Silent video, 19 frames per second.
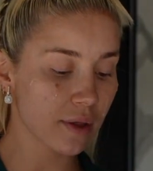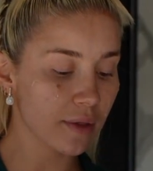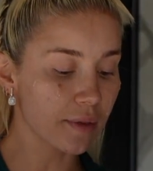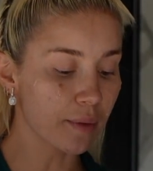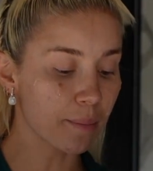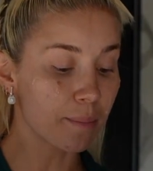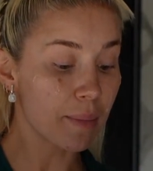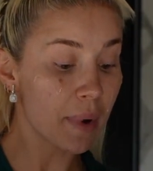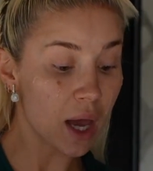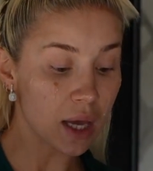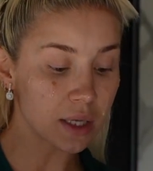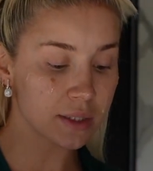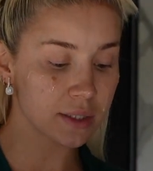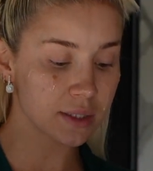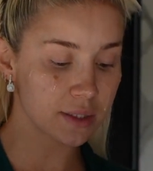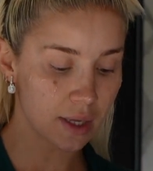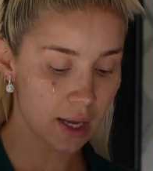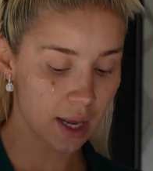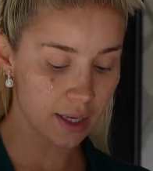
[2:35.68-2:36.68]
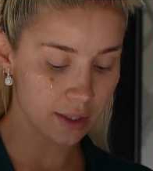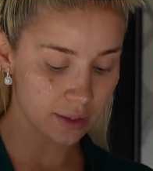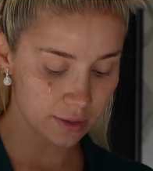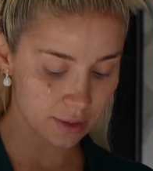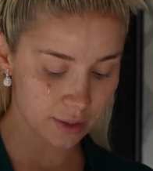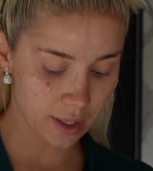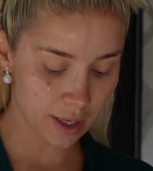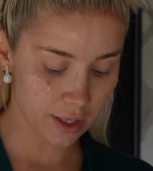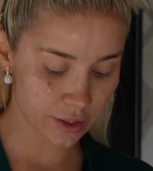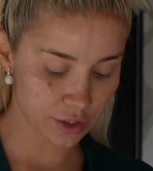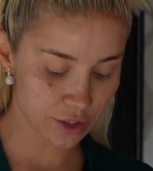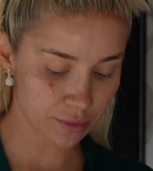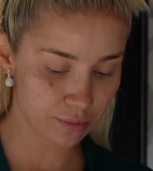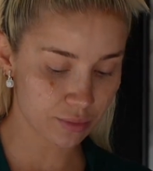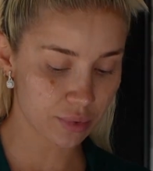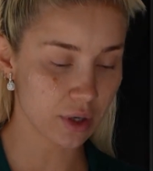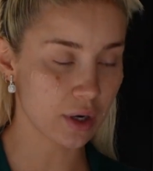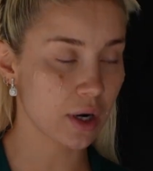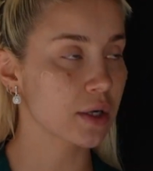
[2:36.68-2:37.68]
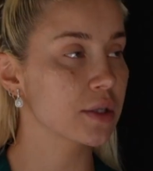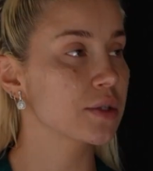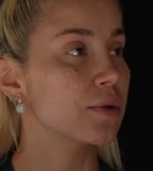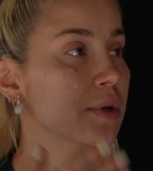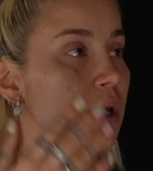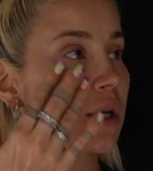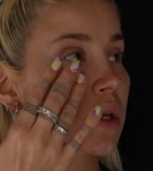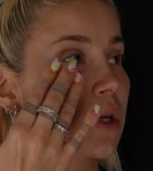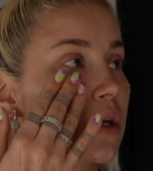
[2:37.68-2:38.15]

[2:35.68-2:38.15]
the best anti-aging product you can